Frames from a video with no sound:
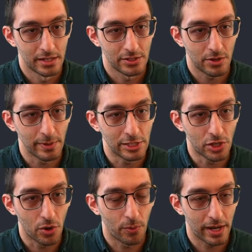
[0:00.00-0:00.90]
So we
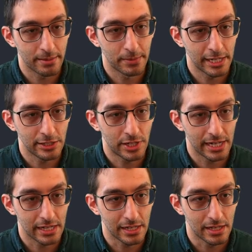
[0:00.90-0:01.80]
don't want a money
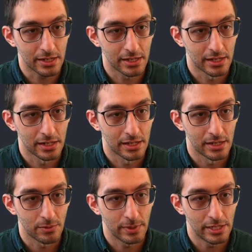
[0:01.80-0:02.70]
check in here.
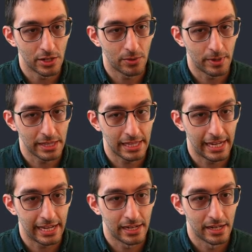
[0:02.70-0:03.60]
We don't want
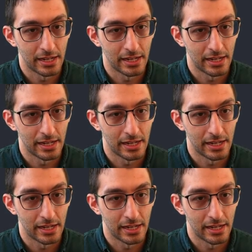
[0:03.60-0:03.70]
that.